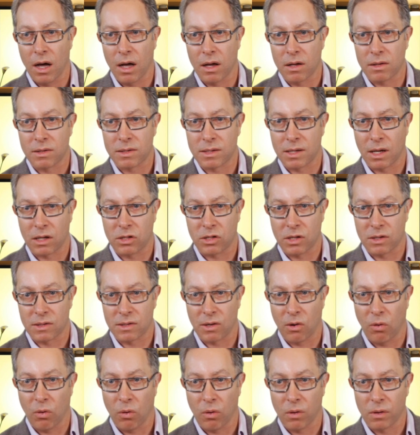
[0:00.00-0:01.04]
such as
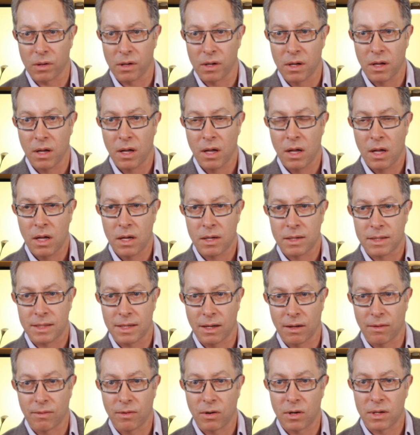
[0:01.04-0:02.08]
gold.
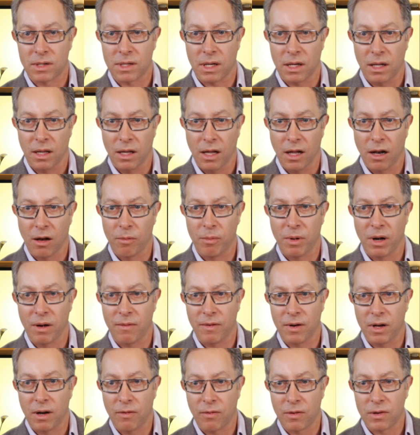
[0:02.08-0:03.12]
Silver is a little bit of
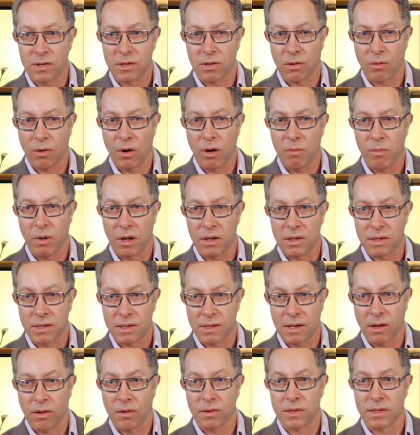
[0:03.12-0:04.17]
a different story, but
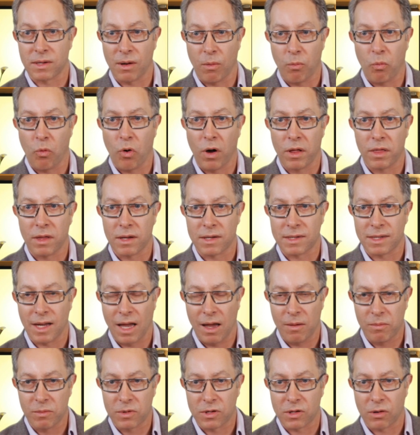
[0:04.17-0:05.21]
still somewhat the
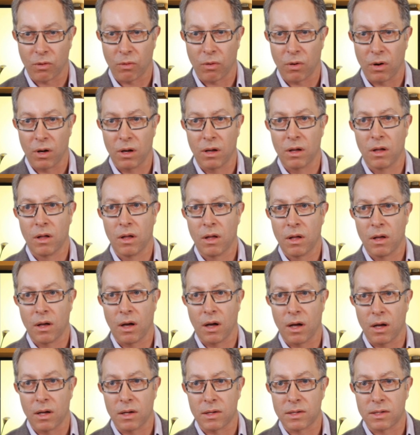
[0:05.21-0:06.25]
same story.
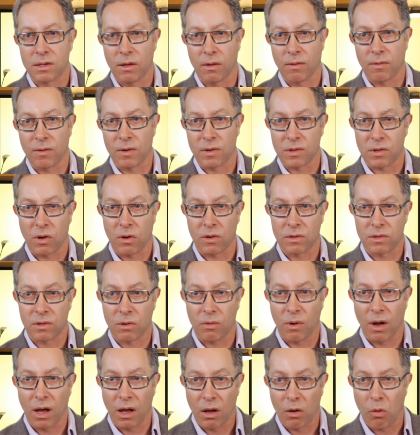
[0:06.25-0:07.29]
Silver is
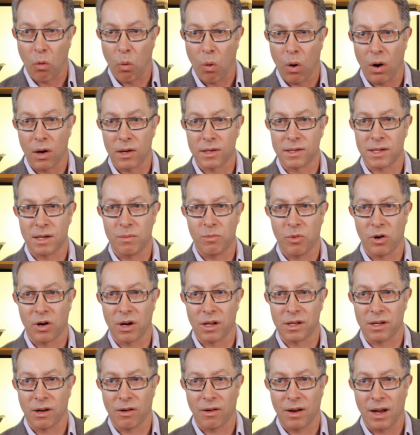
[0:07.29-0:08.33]
also a
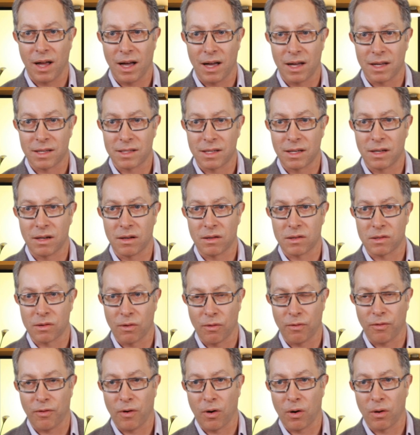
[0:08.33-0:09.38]
quasi-monetary asset
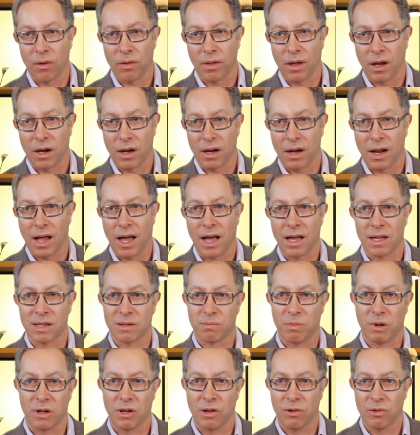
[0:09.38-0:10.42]
insofar that it has
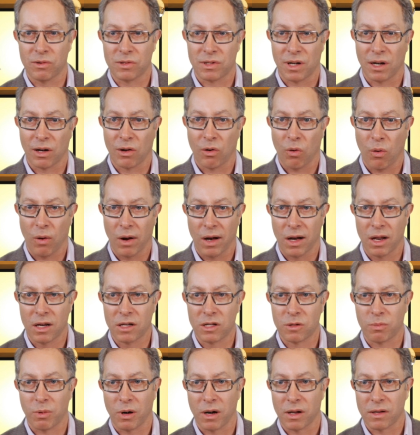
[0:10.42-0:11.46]
been used in
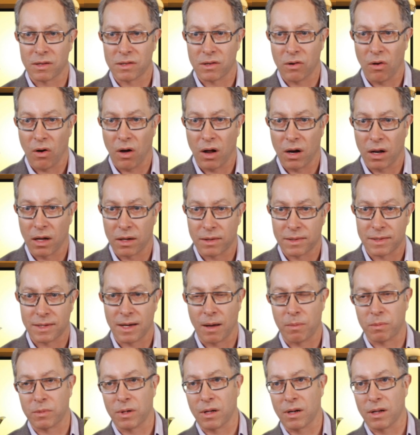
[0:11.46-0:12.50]
coinage, but it's not
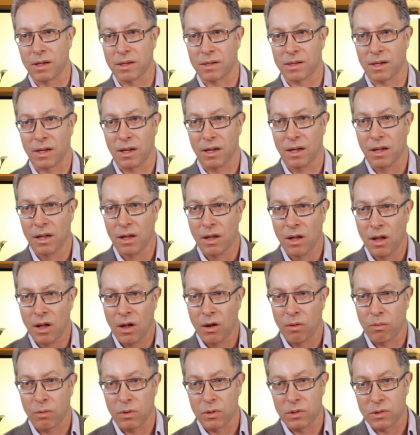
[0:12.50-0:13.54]
accepted as a
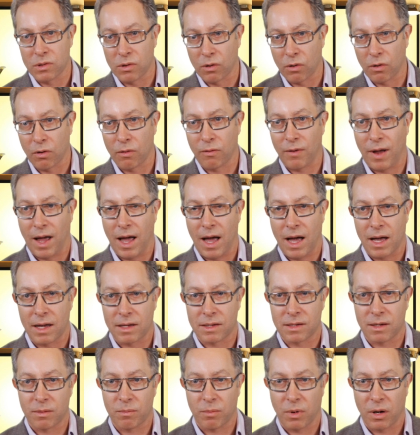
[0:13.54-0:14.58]
reserve
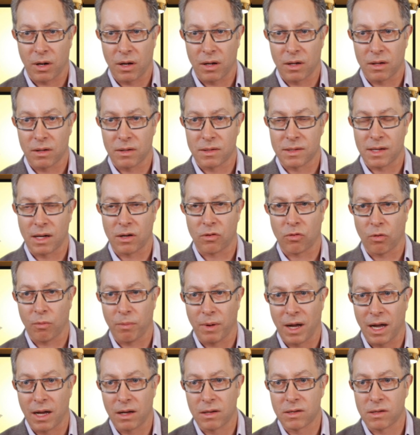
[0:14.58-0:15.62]
asset by central
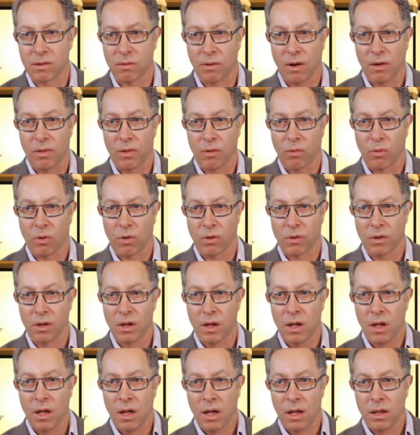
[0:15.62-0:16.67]
banks around the world.
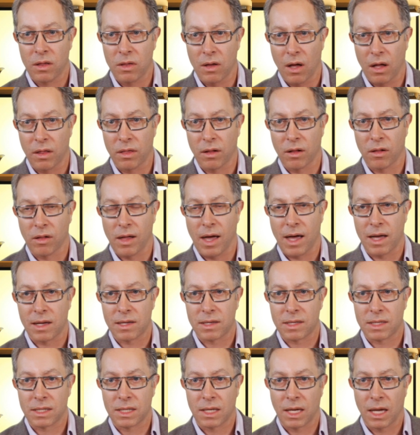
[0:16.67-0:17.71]

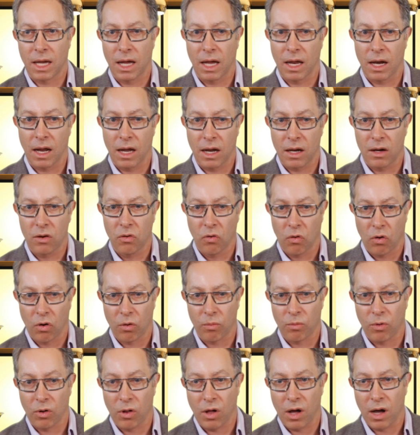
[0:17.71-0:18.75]
Nonetheless, in a
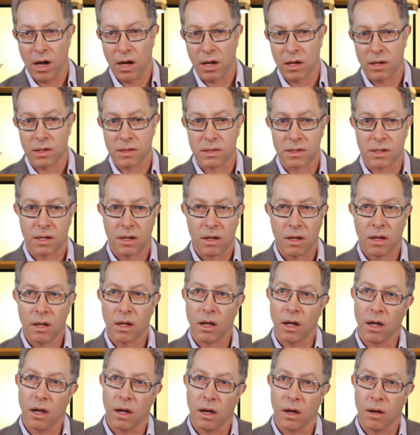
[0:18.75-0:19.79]
normalized
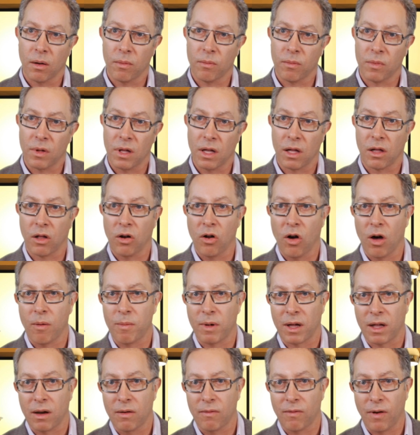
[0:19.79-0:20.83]

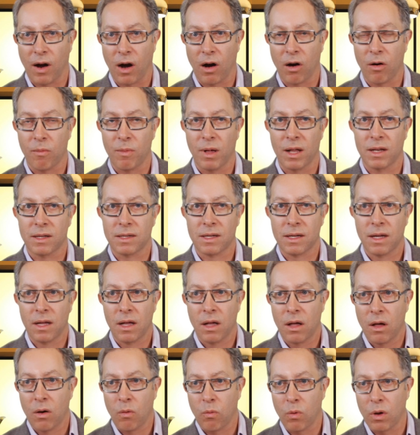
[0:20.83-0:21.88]
economic environment,
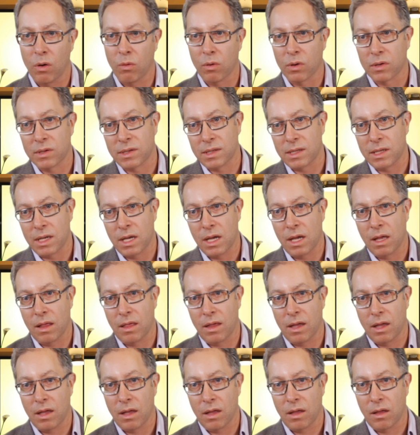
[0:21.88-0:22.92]
we will see
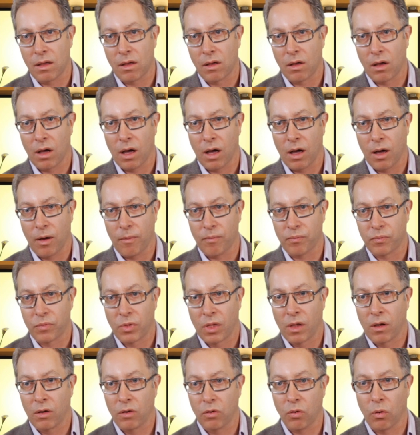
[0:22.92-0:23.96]
the
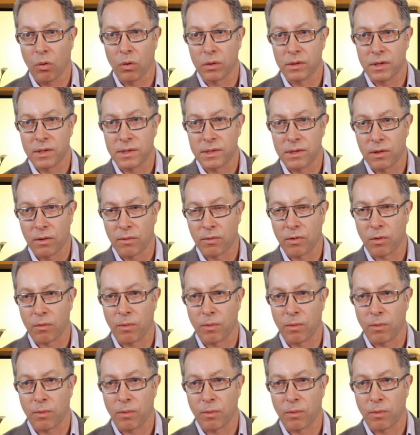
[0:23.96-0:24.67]
gold to silver